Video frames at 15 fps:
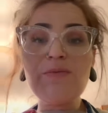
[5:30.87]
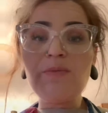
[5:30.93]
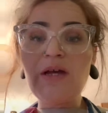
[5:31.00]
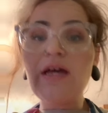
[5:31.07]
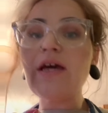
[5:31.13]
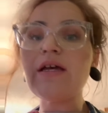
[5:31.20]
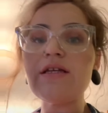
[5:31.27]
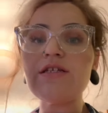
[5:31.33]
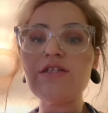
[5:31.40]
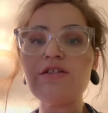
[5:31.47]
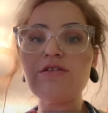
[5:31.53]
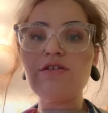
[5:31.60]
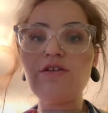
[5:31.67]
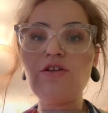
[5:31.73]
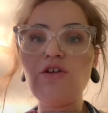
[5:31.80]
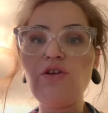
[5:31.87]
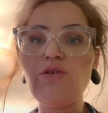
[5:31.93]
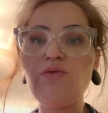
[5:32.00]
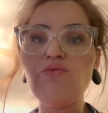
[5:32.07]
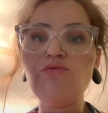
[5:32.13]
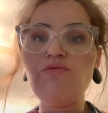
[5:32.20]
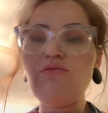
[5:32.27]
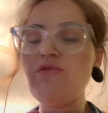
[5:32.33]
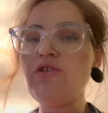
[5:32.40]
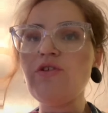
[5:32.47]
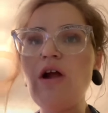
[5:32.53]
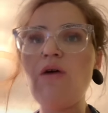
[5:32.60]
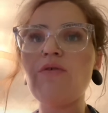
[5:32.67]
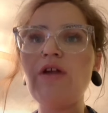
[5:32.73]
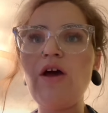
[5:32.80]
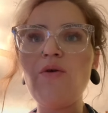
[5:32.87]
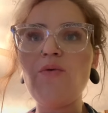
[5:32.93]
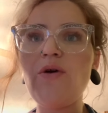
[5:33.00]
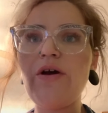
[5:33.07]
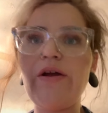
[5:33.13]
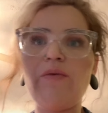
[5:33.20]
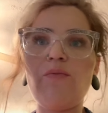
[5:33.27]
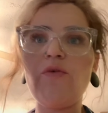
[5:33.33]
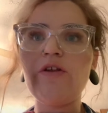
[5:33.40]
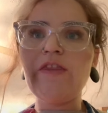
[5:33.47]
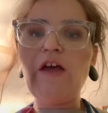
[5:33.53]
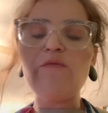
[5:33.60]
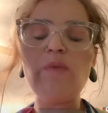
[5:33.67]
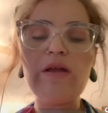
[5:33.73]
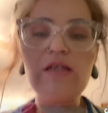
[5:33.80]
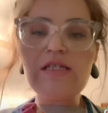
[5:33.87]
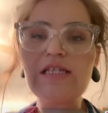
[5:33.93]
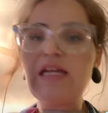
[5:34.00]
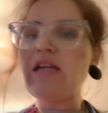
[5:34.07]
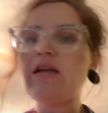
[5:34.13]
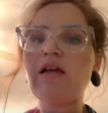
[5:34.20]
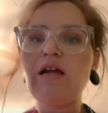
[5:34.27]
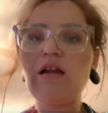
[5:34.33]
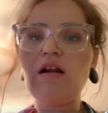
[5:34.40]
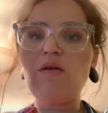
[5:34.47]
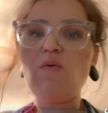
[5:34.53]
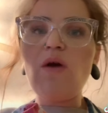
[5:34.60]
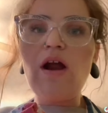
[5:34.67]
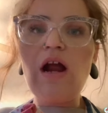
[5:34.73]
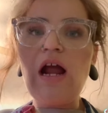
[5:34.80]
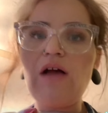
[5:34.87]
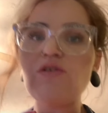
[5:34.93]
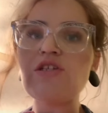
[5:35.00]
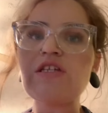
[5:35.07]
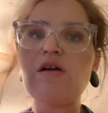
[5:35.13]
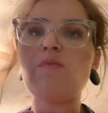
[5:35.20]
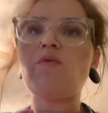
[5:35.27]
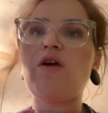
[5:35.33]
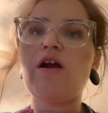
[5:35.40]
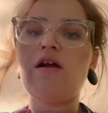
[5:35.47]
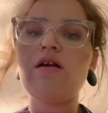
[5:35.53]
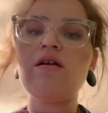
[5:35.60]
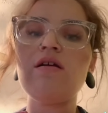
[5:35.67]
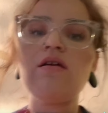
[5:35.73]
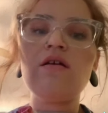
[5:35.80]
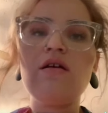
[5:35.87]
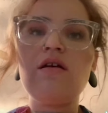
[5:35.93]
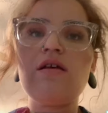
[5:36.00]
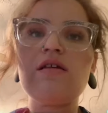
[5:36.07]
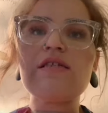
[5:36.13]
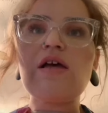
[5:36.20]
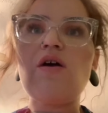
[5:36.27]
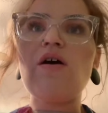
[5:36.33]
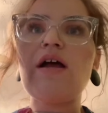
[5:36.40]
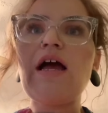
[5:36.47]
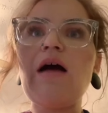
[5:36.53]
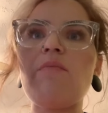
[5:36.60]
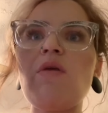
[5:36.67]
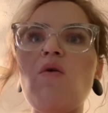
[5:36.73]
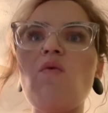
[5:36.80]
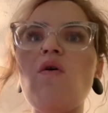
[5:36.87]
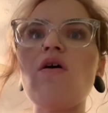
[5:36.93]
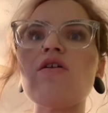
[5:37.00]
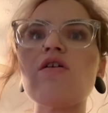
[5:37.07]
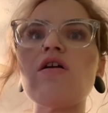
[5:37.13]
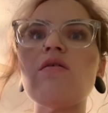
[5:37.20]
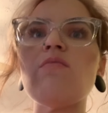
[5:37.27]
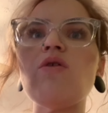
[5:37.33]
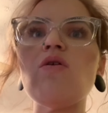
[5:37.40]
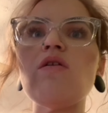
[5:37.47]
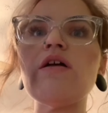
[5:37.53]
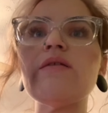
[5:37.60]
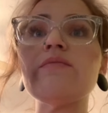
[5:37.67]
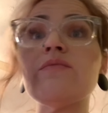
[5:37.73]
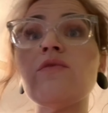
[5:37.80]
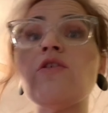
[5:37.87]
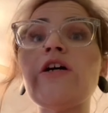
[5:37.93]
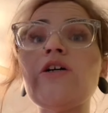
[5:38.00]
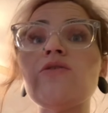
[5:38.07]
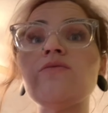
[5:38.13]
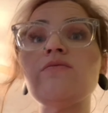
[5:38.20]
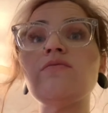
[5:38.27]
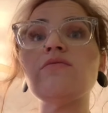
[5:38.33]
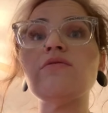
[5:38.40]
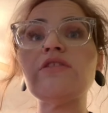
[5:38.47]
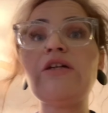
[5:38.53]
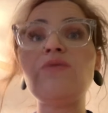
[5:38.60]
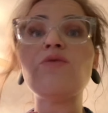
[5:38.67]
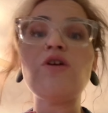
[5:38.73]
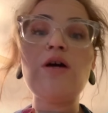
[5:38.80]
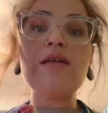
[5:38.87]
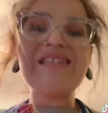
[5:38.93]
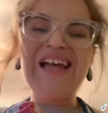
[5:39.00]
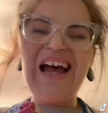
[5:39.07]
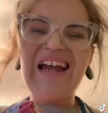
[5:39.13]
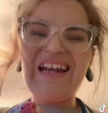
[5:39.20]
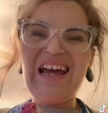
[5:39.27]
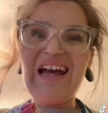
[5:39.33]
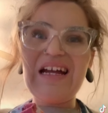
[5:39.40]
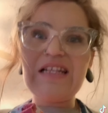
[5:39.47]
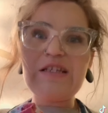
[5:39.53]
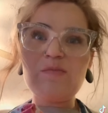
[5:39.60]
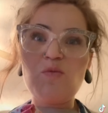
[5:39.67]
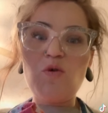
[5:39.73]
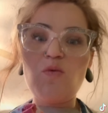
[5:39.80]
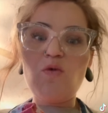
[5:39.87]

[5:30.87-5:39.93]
because you don't know what they've been sitting in a warehouse somewhere. So I got my water boiling. Well, it was. I had to add some more